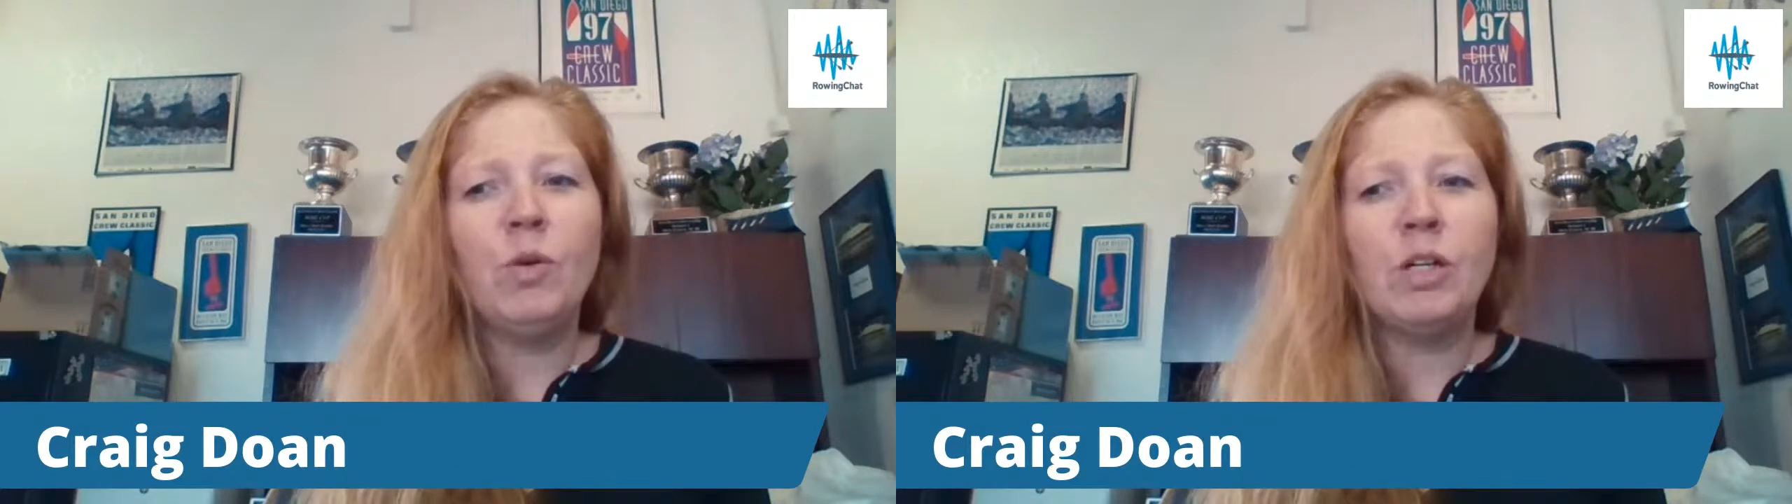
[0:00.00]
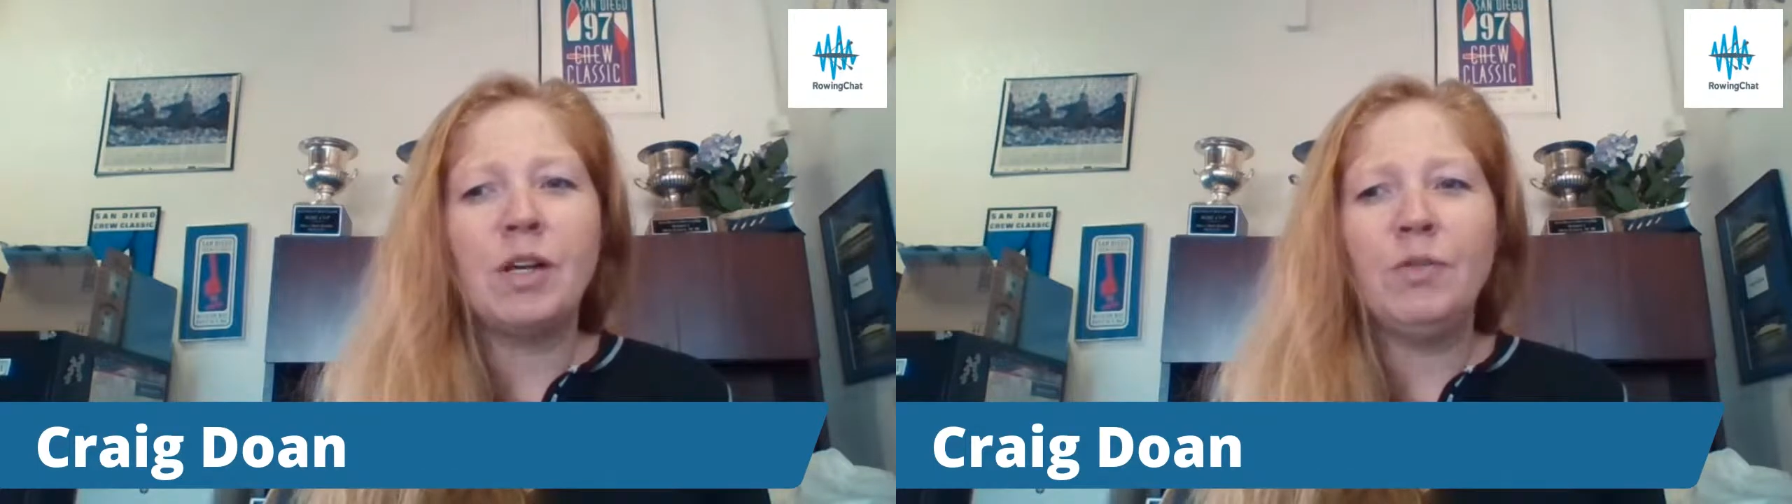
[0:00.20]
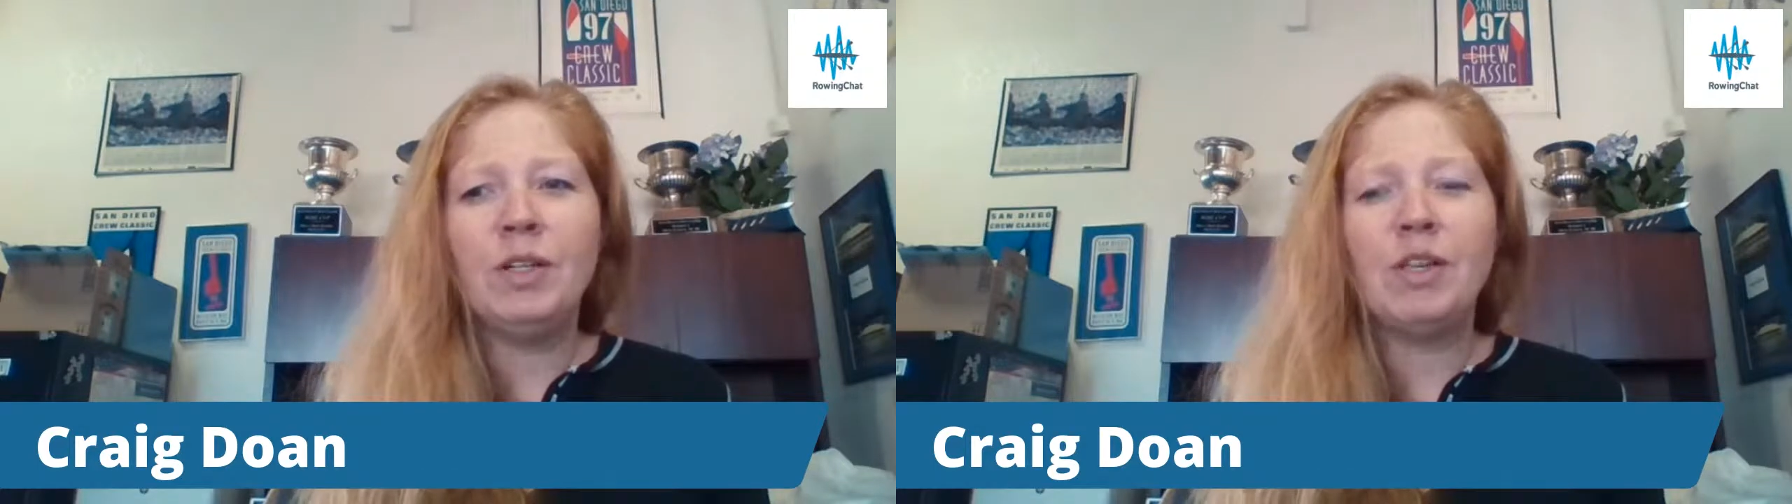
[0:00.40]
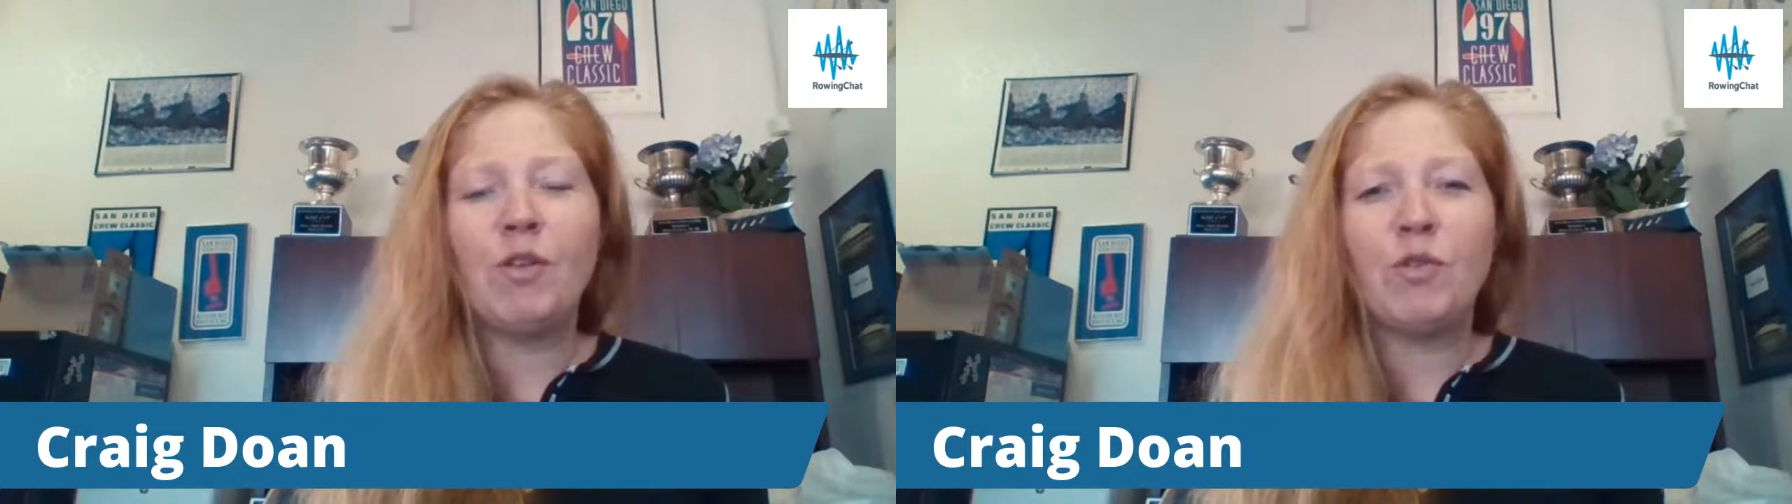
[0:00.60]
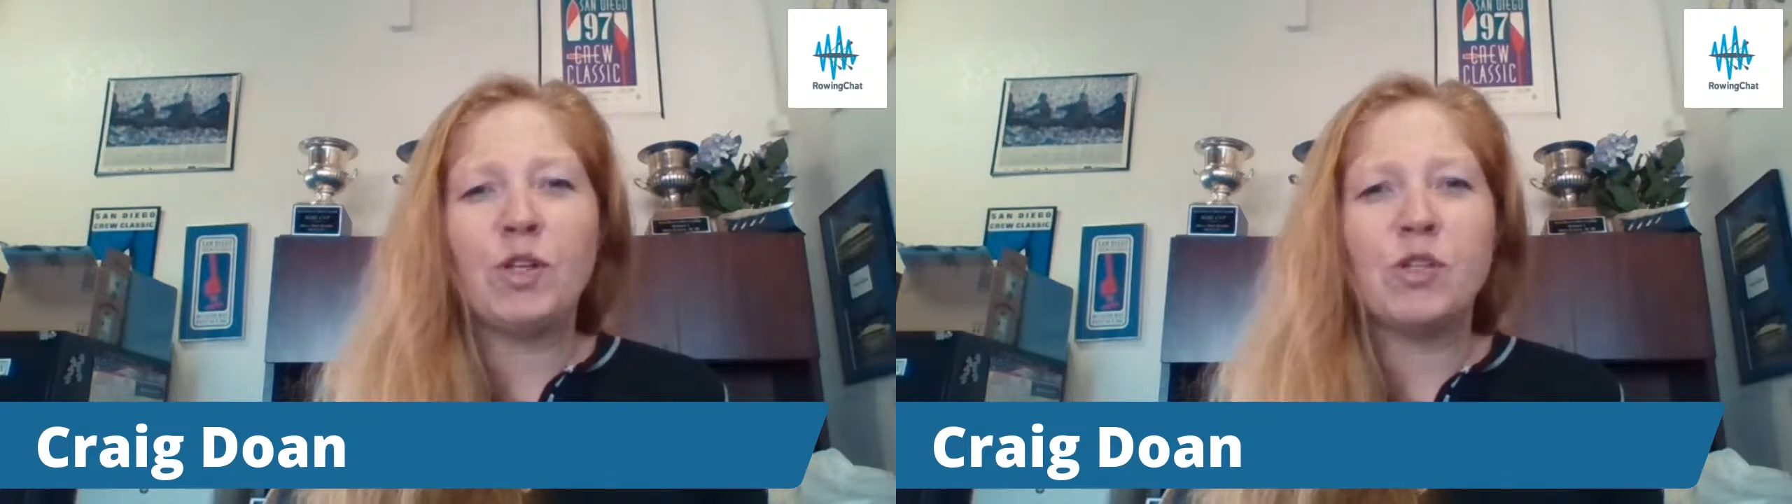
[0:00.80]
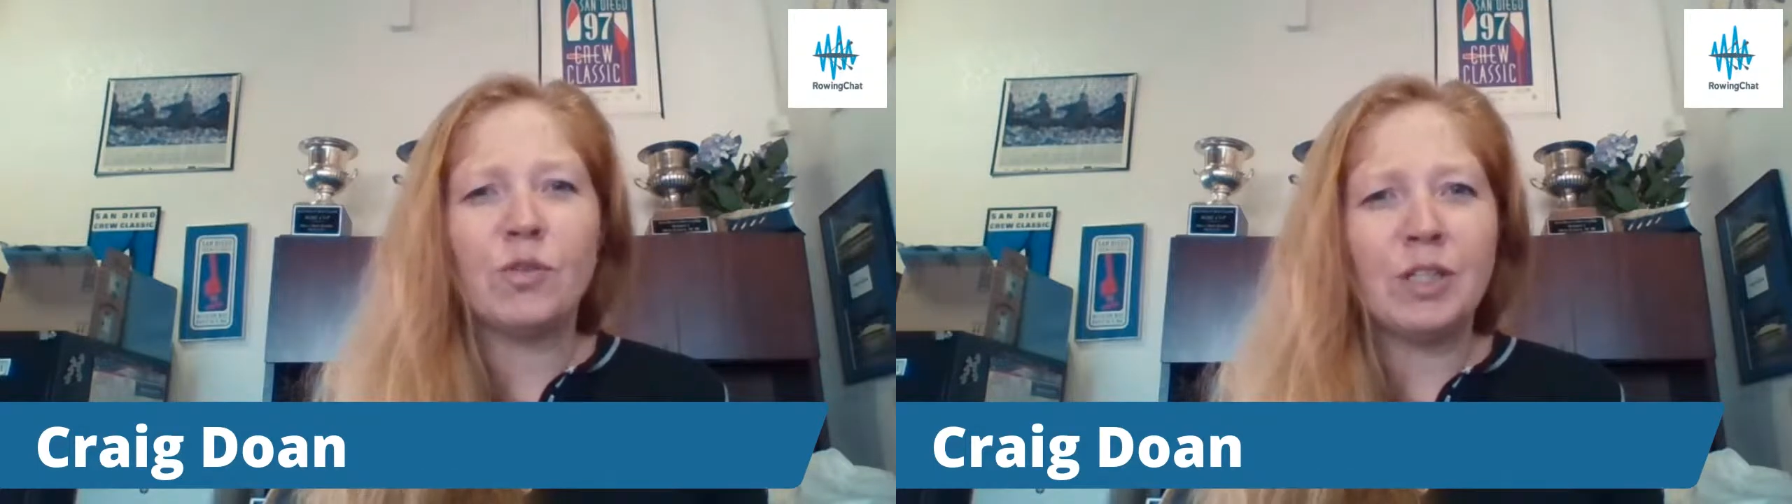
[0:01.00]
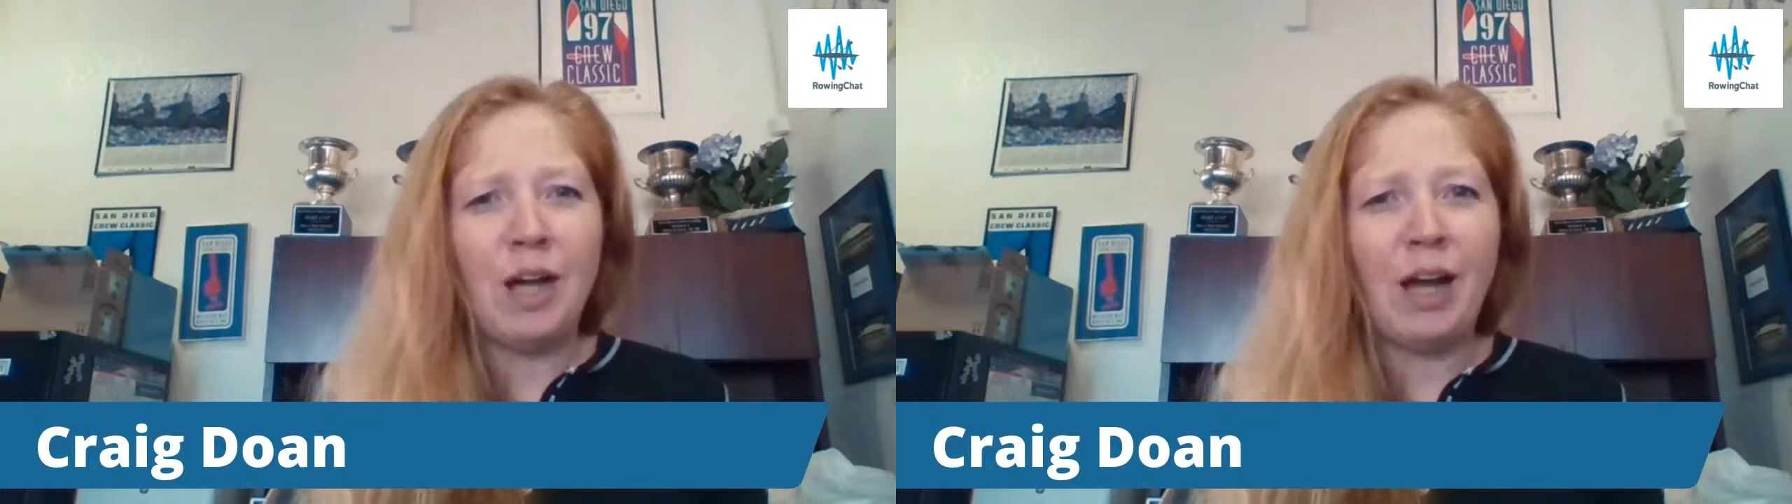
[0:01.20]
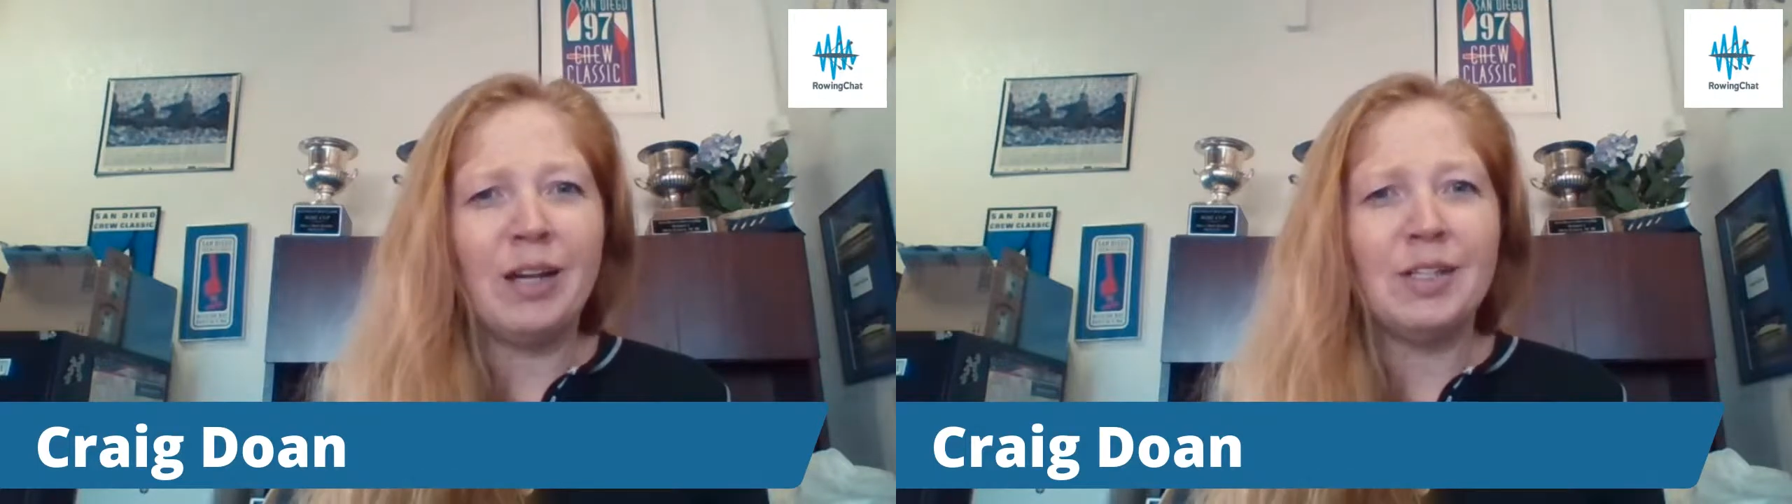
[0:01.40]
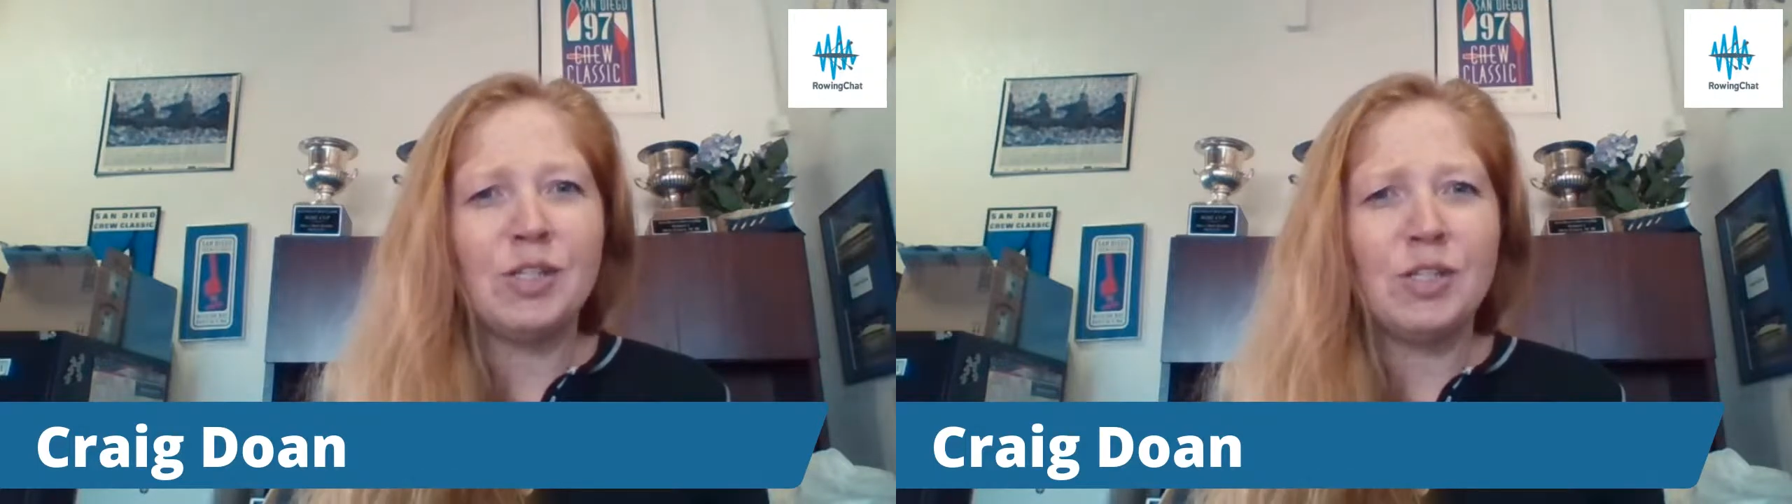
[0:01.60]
we're definitely the first regatta